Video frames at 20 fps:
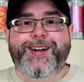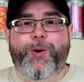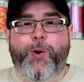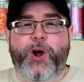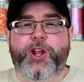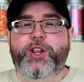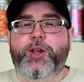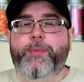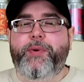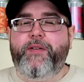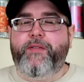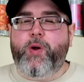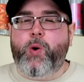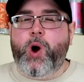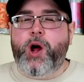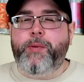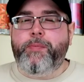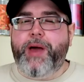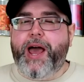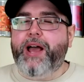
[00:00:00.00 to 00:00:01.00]
What's up
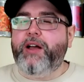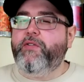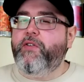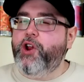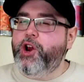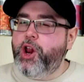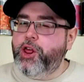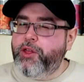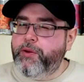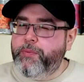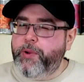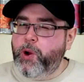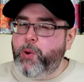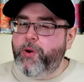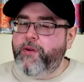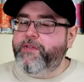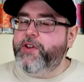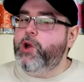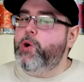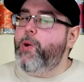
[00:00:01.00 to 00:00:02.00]
everyone, back for another beer
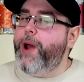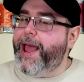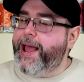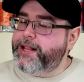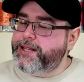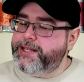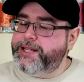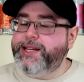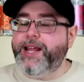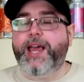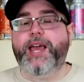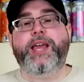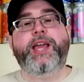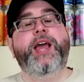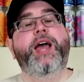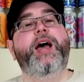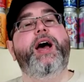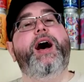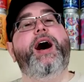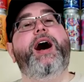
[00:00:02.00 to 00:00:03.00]
review and
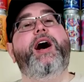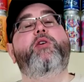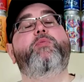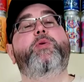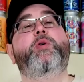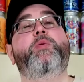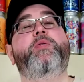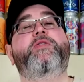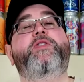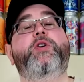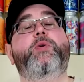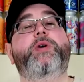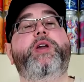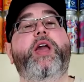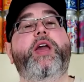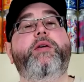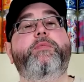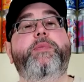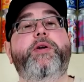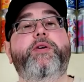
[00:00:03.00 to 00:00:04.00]
today I'll be reviewing
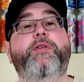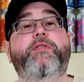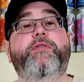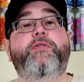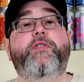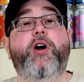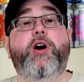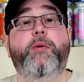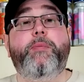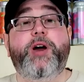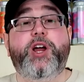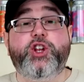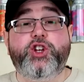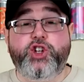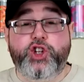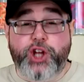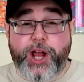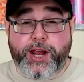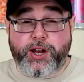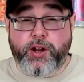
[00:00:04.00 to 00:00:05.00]
a beer from
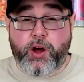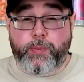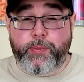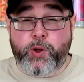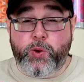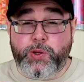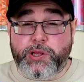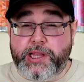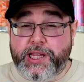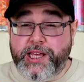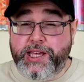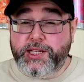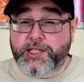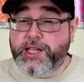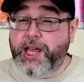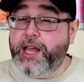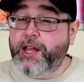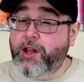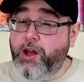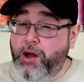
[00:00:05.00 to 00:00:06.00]
J.W. Lees
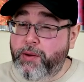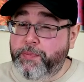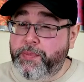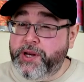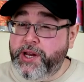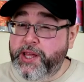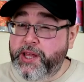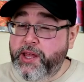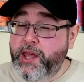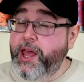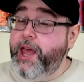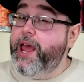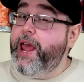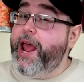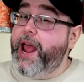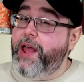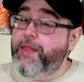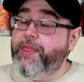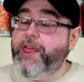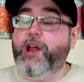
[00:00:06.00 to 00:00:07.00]
and Company
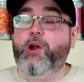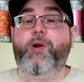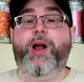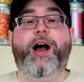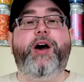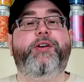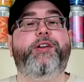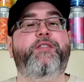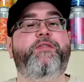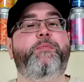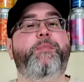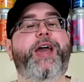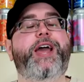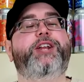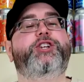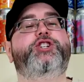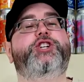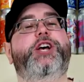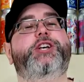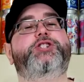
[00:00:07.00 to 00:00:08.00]
and they are out of
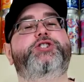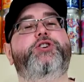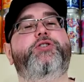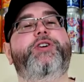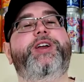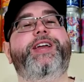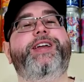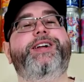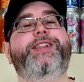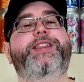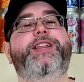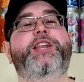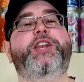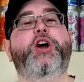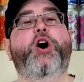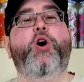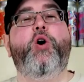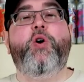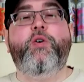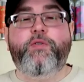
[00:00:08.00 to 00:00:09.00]
Manchester,
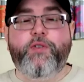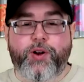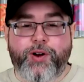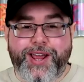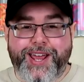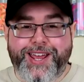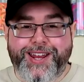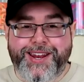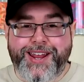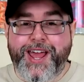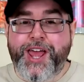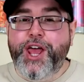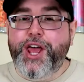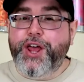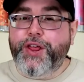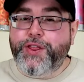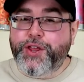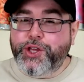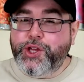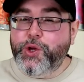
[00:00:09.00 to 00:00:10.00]
England over in
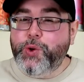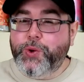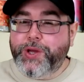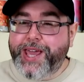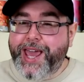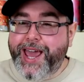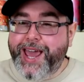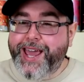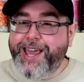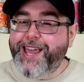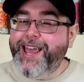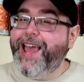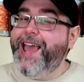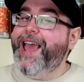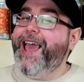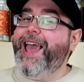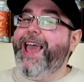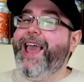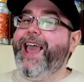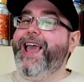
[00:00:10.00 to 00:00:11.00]
the UK
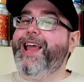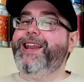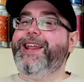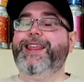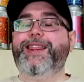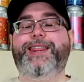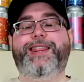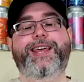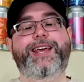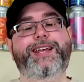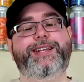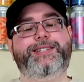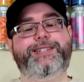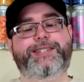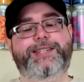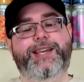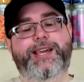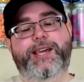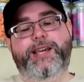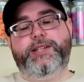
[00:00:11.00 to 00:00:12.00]
and
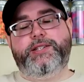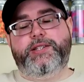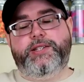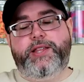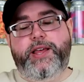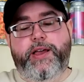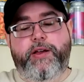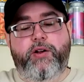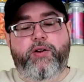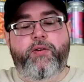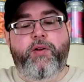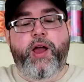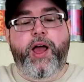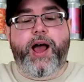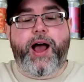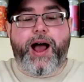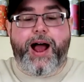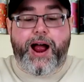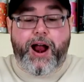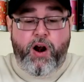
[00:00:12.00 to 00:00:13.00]
this is their
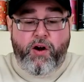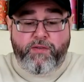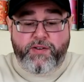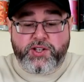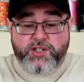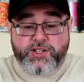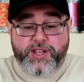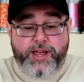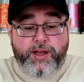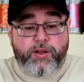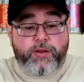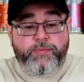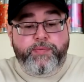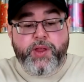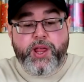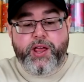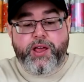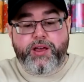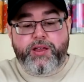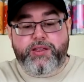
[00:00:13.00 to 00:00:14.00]
Harvest Ale,
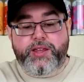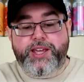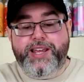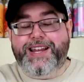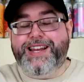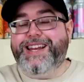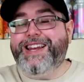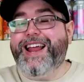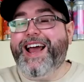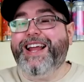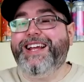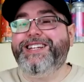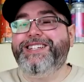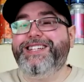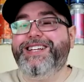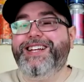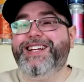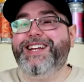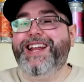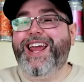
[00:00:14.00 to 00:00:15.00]
the
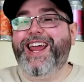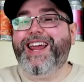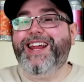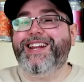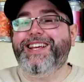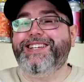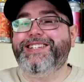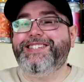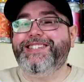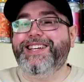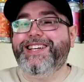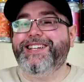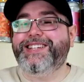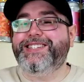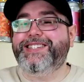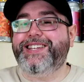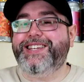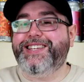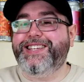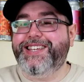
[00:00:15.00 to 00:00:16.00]

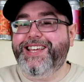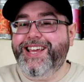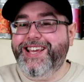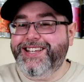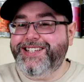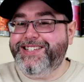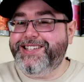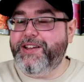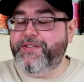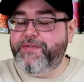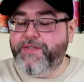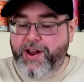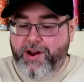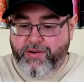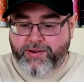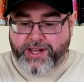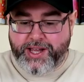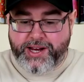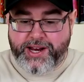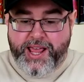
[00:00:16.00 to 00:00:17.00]
1986 yeast
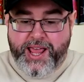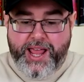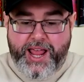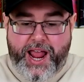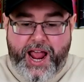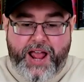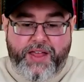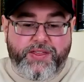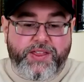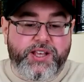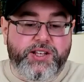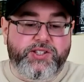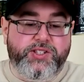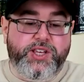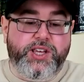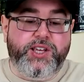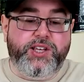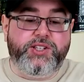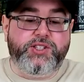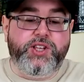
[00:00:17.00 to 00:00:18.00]
variant and this
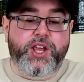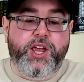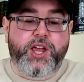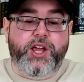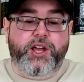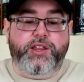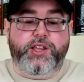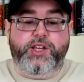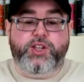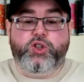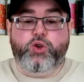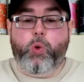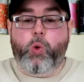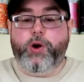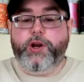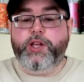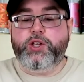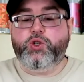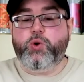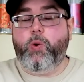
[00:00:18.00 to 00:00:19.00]
is the
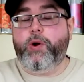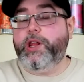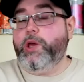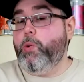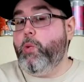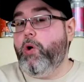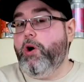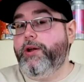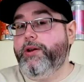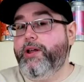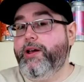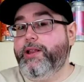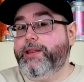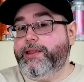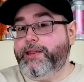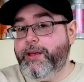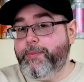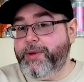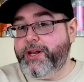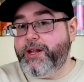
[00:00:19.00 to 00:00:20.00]
2021
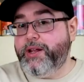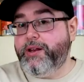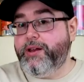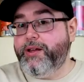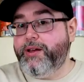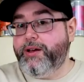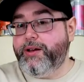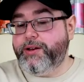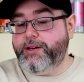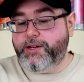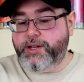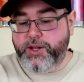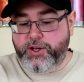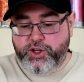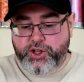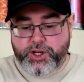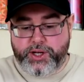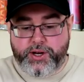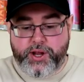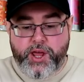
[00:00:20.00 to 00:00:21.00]
limited
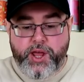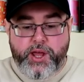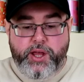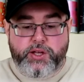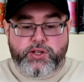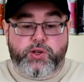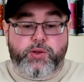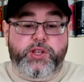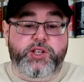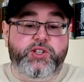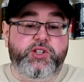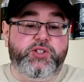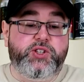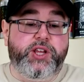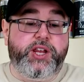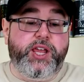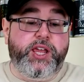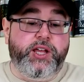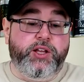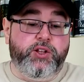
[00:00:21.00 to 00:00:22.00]
edition. So this is
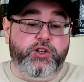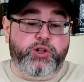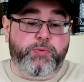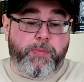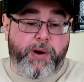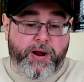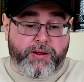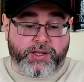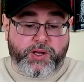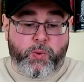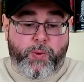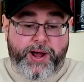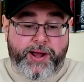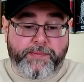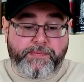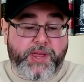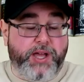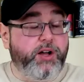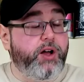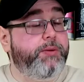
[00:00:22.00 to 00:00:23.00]
an English barley
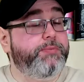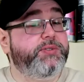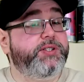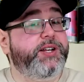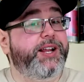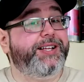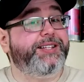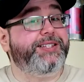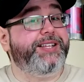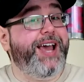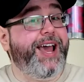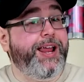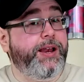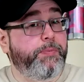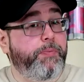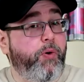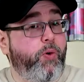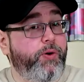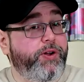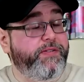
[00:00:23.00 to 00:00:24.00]
wine that comes in at
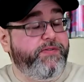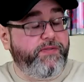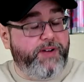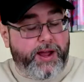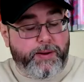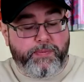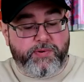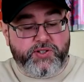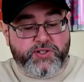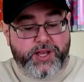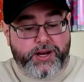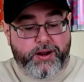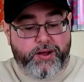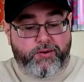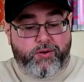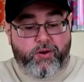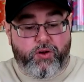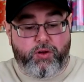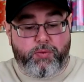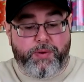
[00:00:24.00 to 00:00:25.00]
10.5%
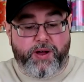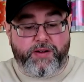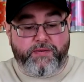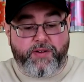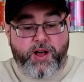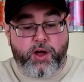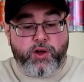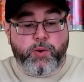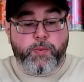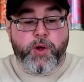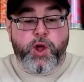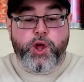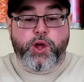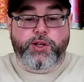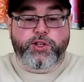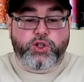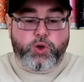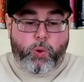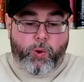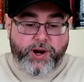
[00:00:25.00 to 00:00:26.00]
alcohol by volume,
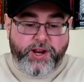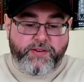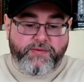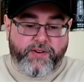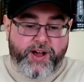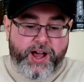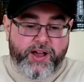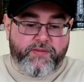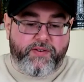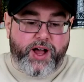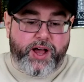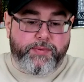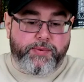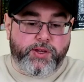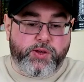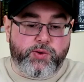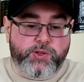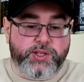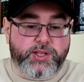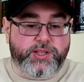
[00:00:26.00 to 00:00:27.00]
25
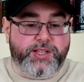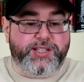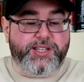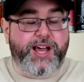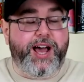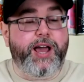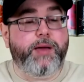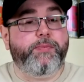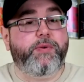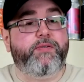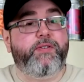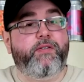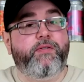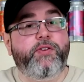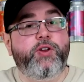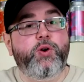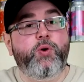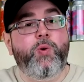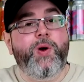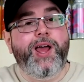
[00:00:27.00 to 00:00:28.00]
IBUs at the time of
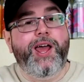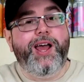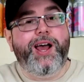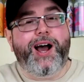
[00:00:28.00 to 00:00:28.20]
review.